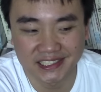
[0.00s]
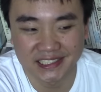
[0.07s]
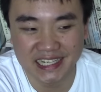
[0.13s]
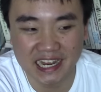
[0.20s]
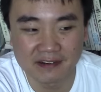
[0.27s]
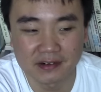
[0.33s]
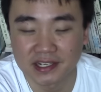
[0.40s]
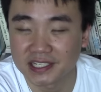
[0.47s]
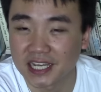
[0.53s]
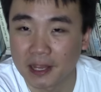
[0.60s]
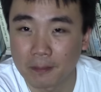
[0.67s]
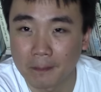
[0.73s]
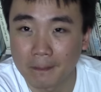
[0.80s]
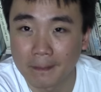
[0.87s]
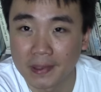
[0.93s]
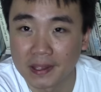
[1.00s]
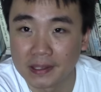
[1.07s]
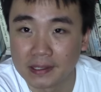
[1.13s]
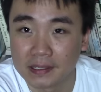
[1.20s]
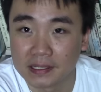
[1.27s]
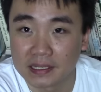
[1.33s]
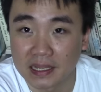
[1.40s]
it's kind of the same.
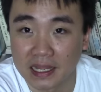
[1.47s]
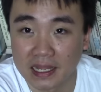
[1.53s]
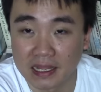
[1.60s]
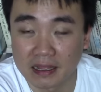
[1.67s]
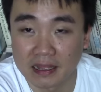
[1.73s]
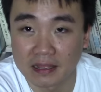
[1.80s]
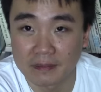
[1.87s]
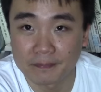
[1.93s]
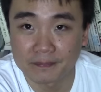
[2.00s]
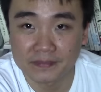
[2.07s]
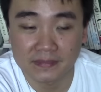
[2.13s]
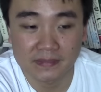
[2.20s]
I